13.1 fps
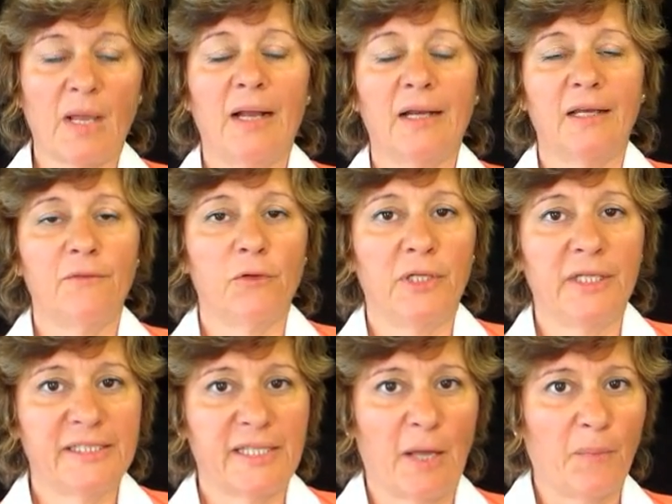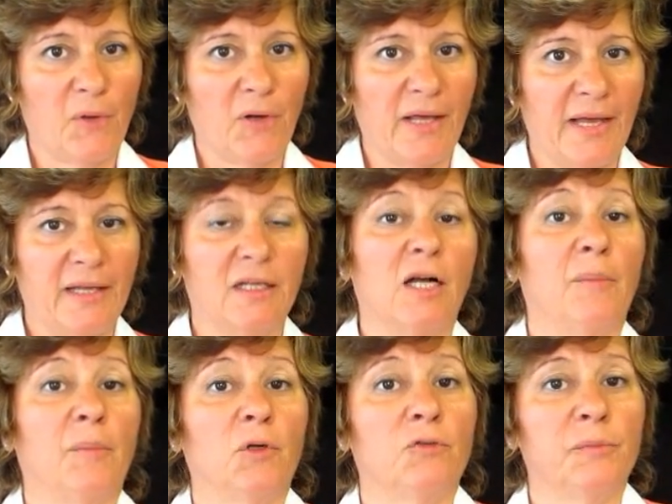I'll give you an example I had a
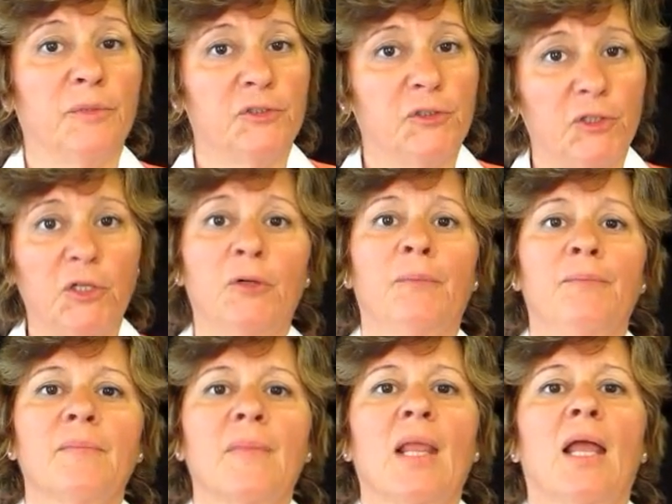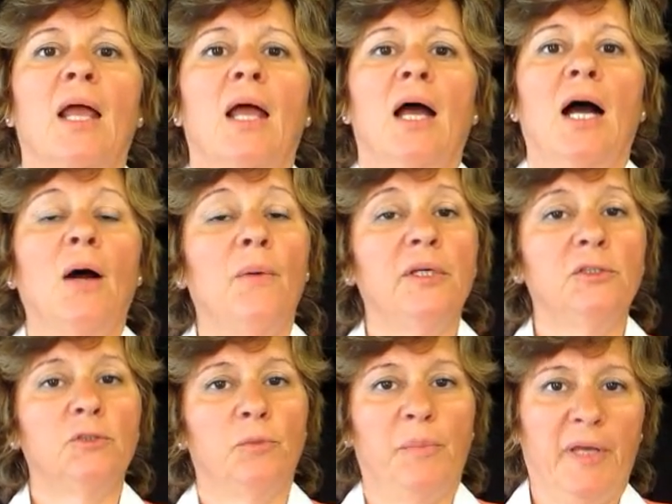couple of months ago. I
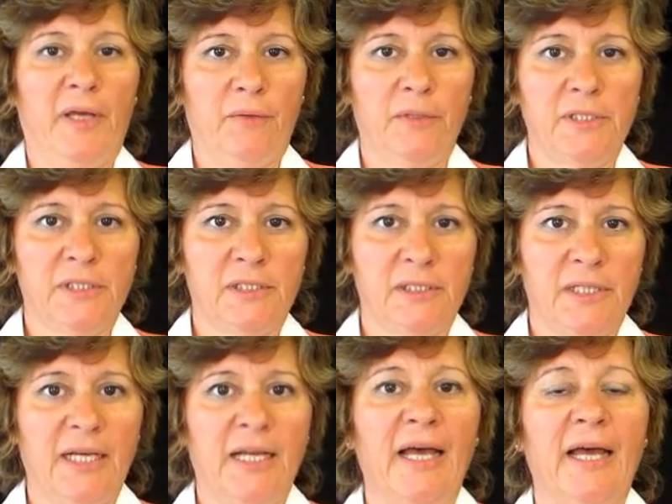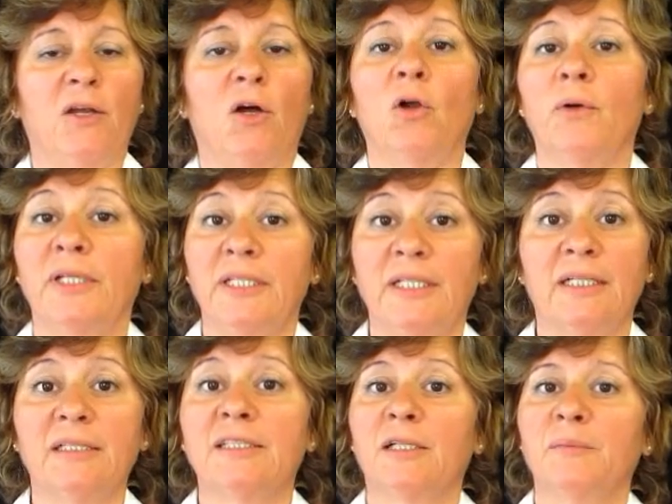went to Paris and I had already
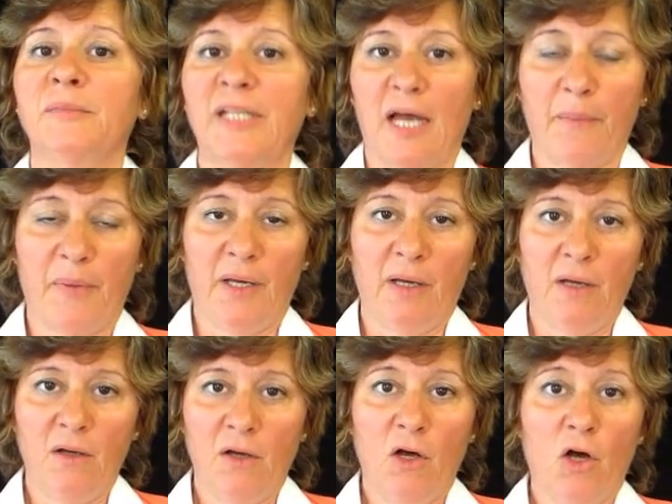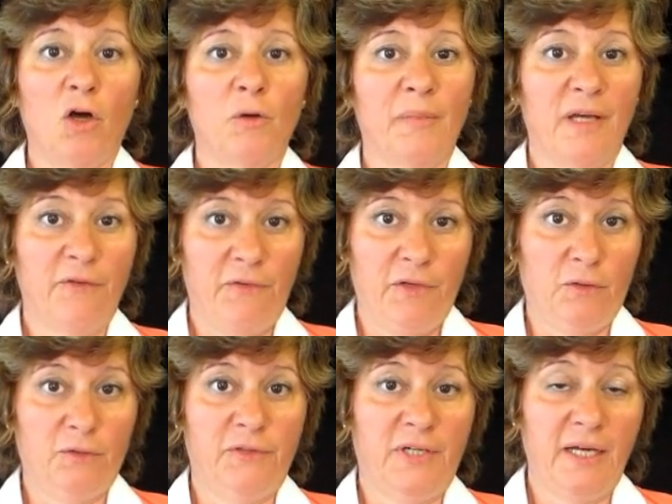done some tapping on my
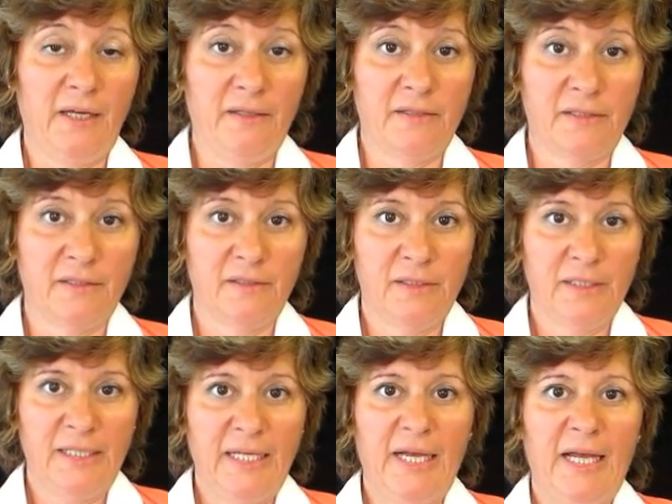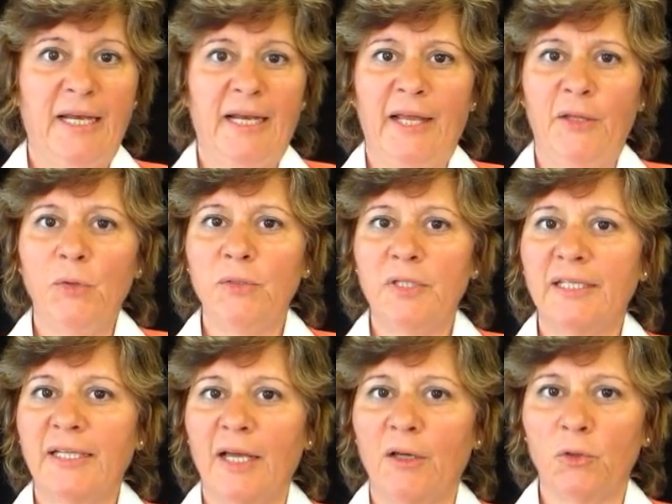fear of heights. And I knew
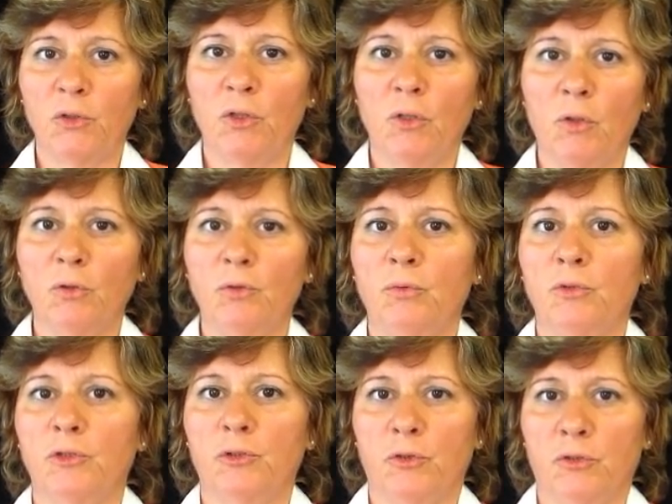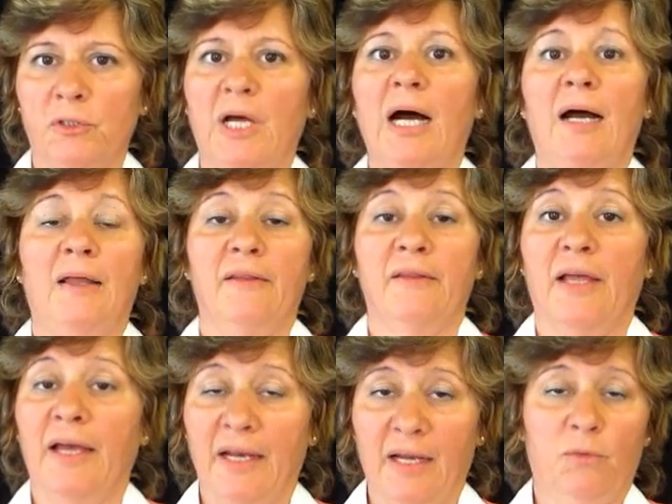that I could go to a certain height
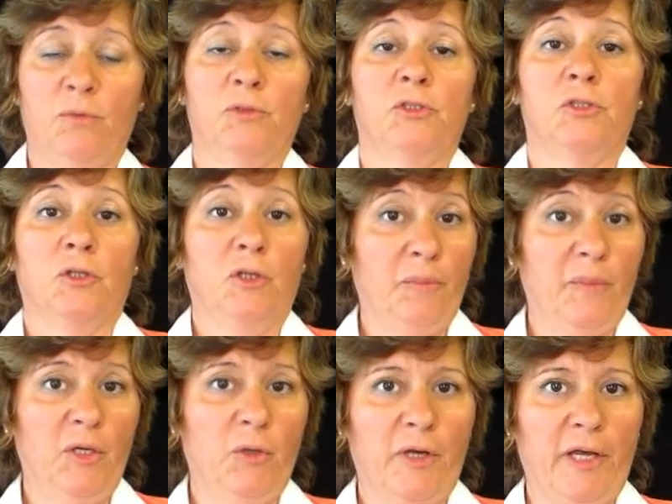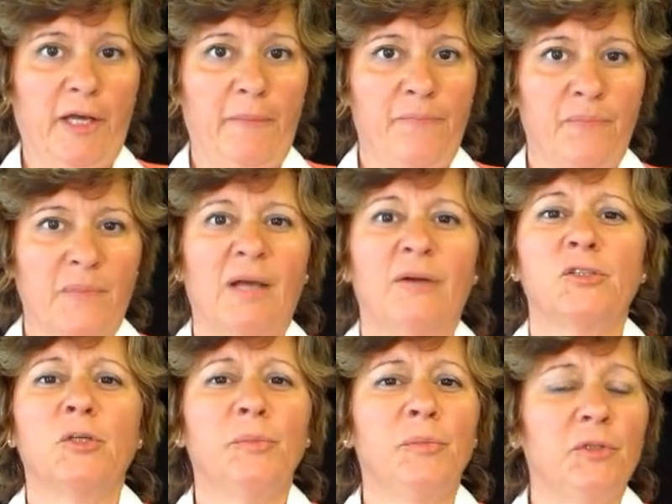and I was going to be okay.
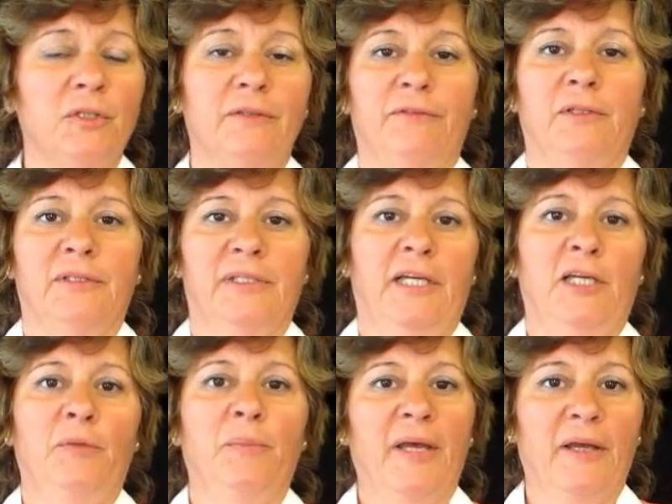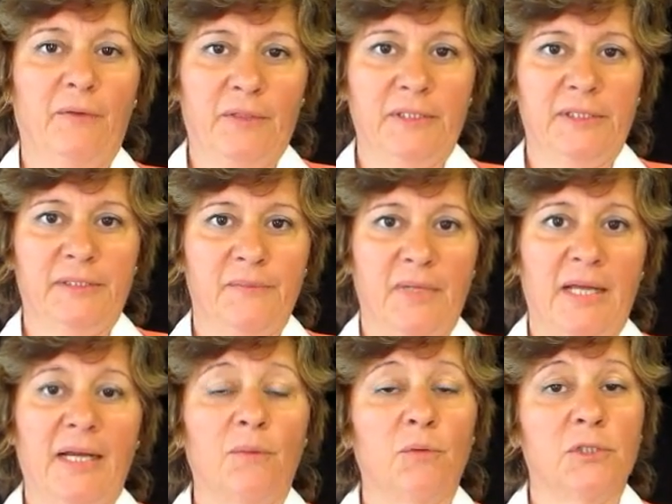It's a beautiful day in Paris
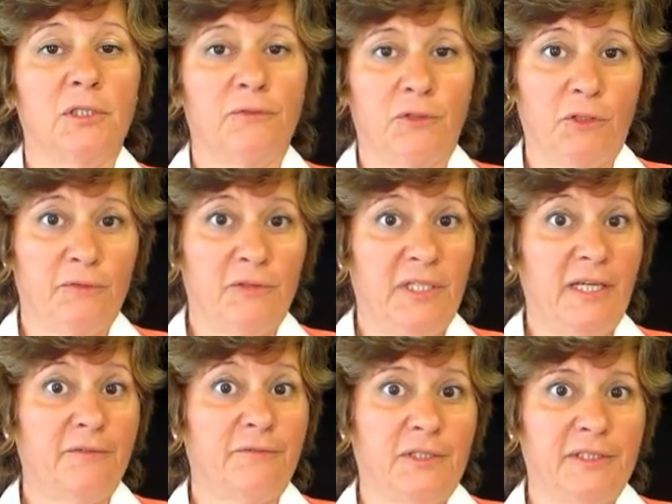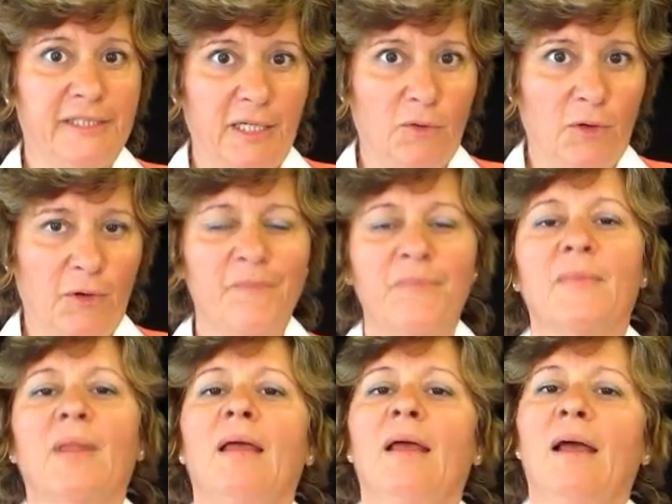and I was in front of the Eiffel Tower.
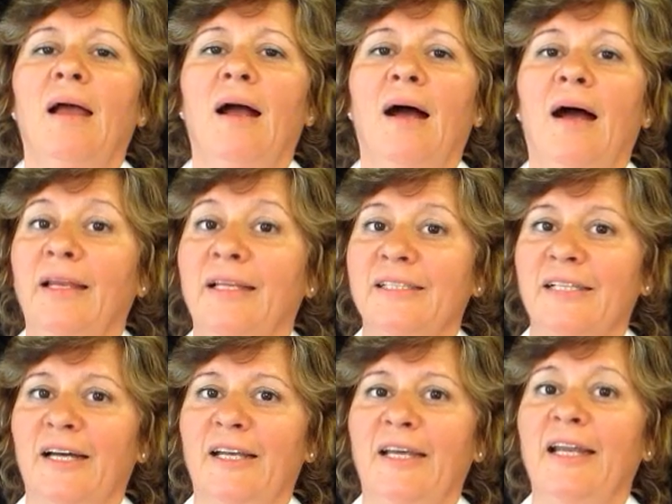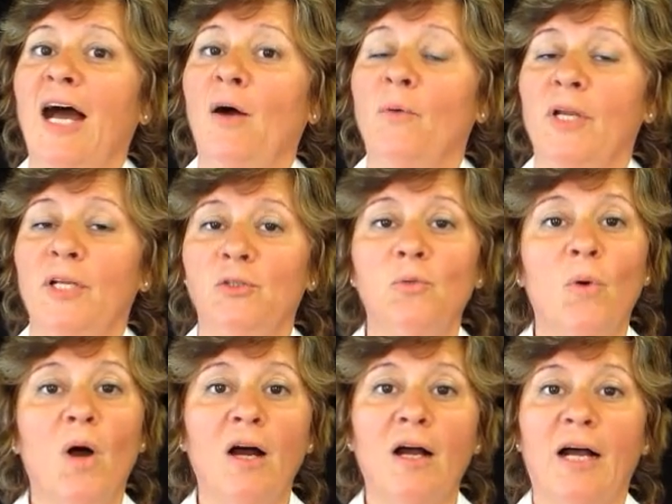I decided I wanted to
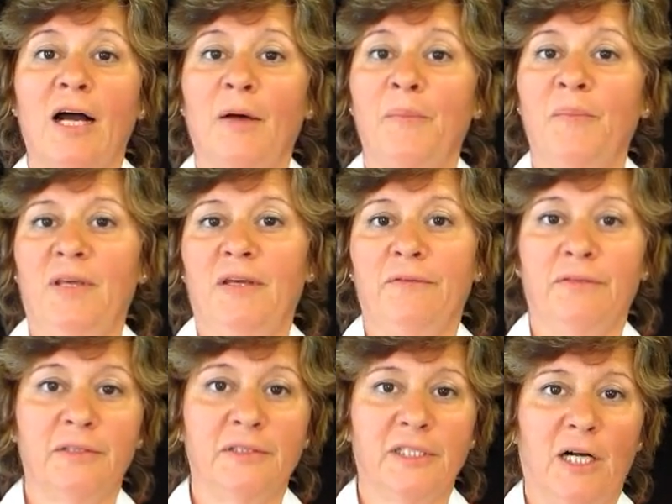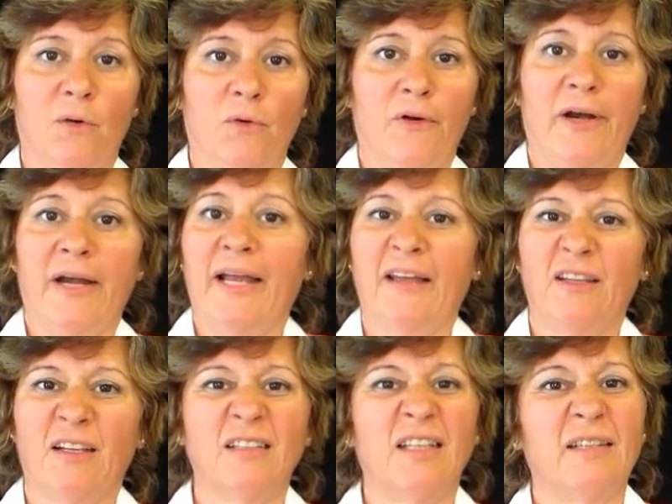walk up the Eiffel Tower and I
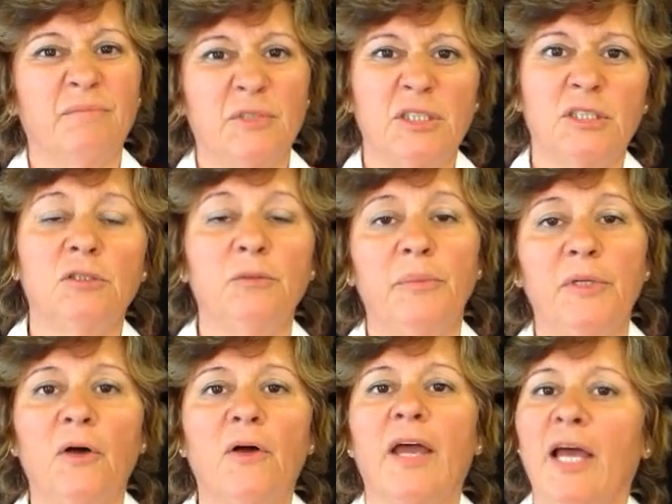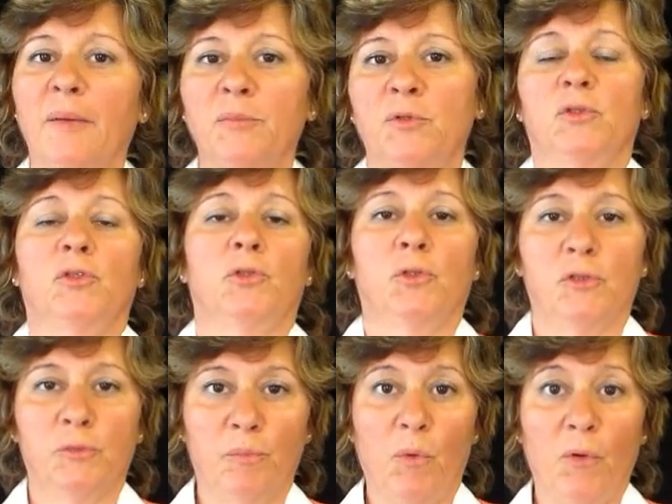thought that should be okay up to a
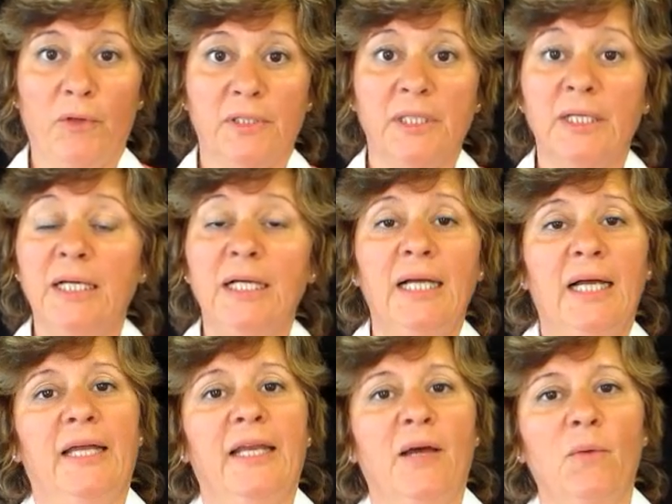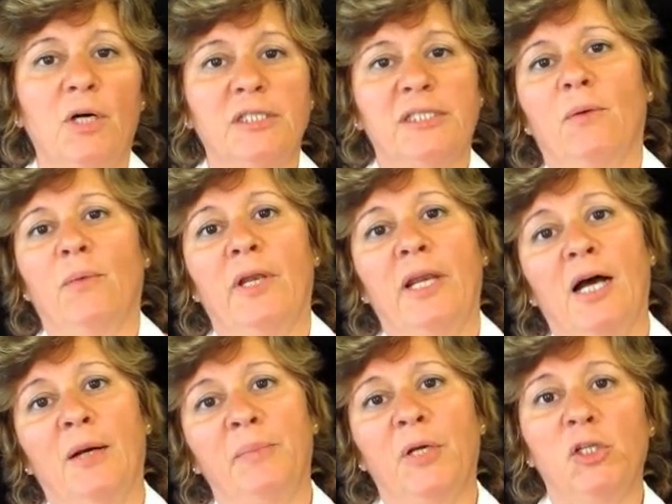certain point. And I went
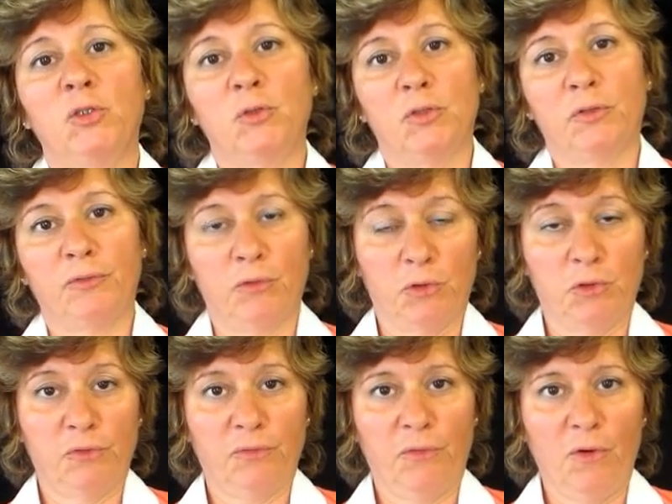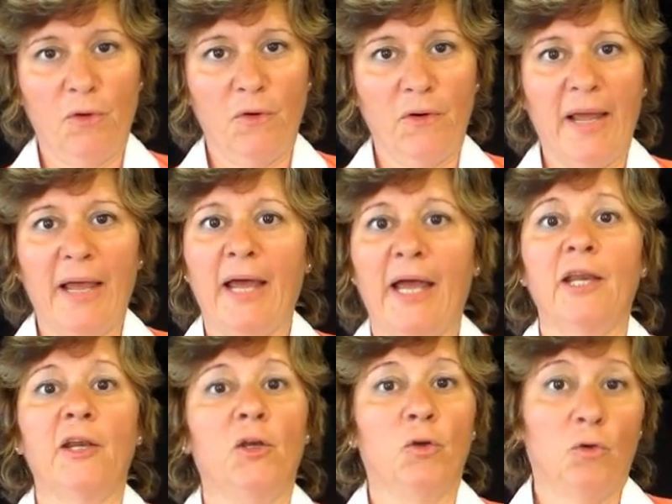up to the first floor
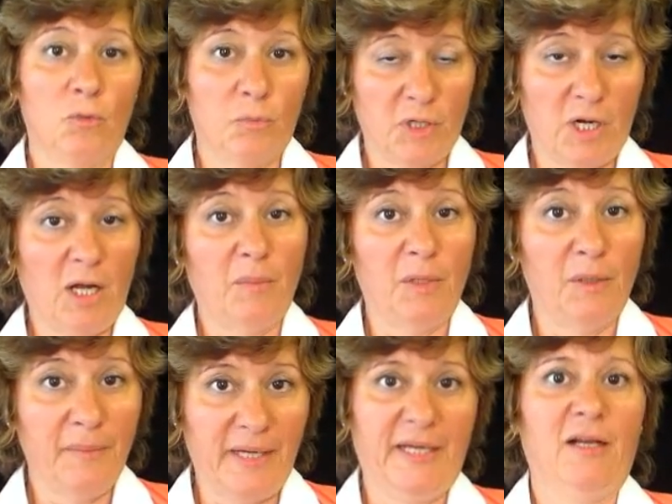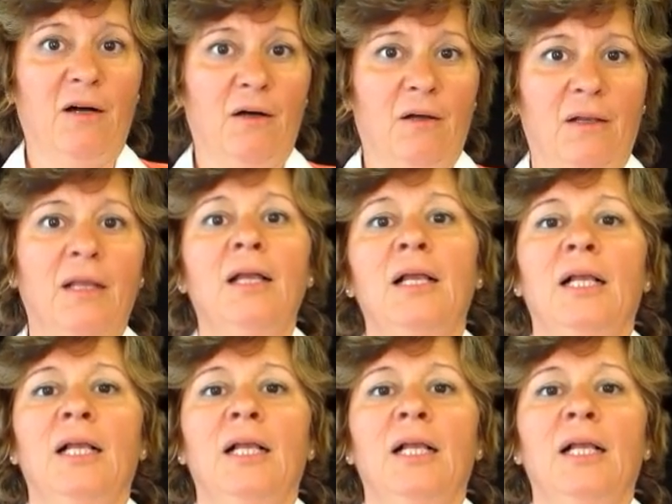and no problem at all.